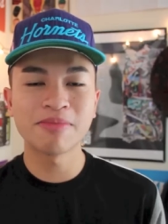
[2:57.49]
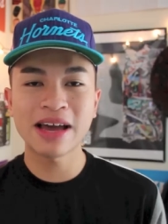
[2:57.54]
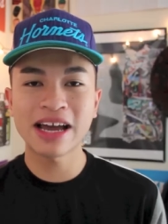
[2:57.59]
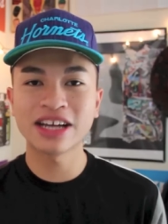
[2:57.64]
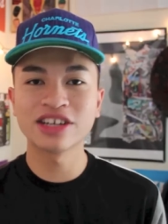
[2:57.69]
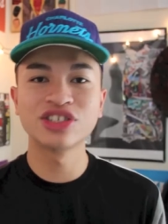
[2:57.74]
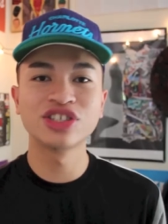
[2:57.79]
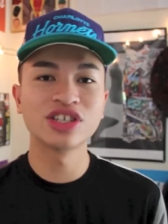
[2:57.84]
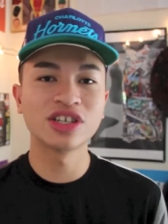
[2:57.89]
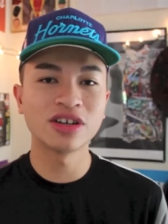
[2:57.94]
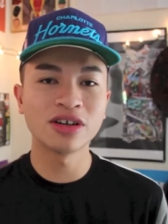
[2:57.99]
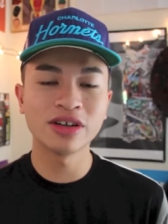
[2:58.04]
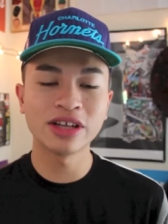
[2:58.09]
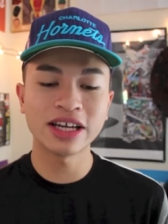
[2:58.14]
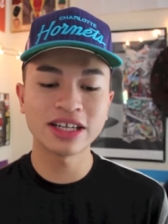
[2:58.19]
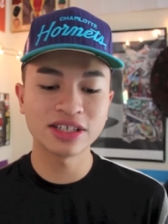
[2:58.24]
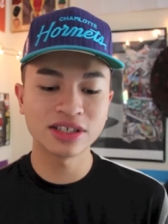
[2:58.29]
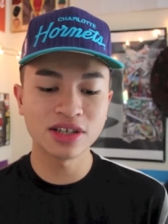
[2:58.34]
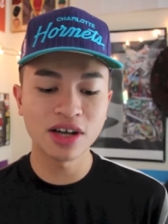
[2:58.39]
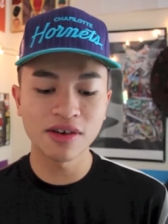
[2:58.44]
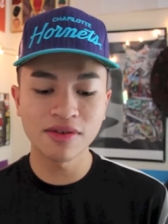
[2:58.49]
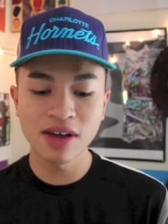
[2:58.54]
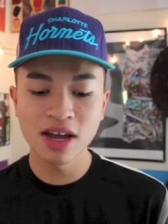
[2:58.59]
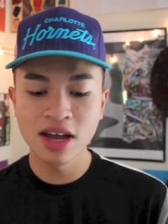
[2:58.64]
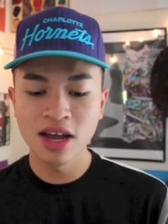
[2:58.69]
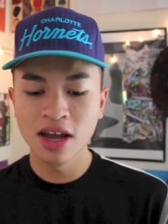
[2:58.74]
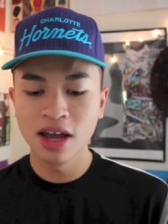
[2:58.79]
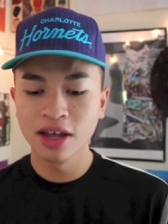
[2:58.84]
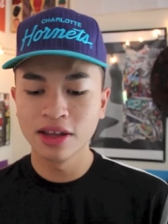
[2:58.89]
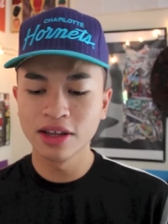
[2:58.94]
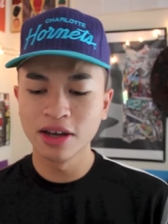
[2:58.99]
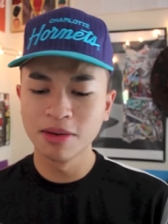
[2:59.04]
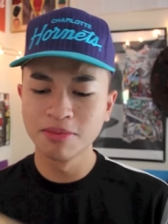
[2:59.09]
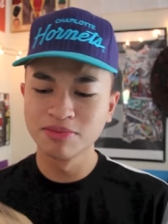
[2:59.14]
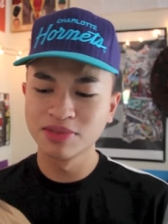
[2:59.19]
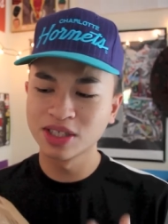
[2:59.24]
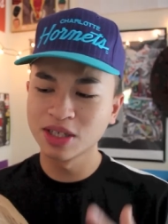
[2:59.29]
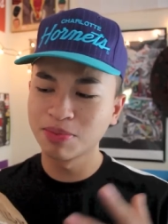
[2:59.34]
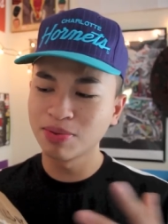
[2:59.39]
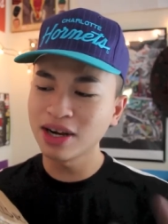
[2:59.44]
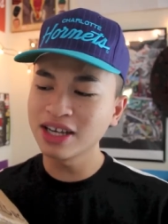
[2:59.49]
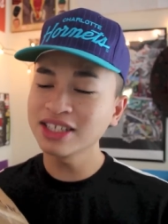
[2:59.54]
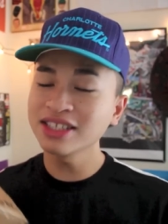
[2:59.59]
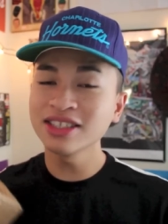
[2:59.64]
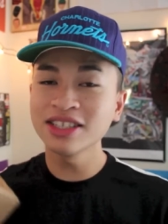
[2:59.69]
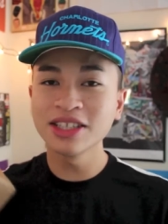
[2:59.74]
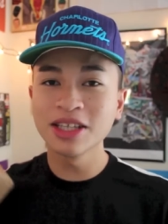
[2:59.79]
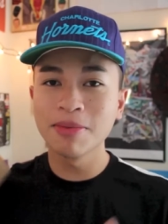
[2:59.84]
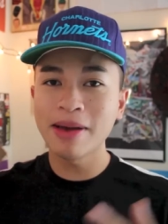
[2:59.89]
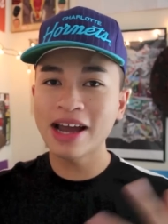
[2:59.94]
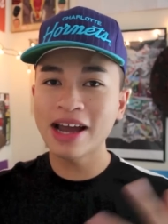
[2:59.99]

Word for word: packaging, all that stuff. Um, surprisingly, the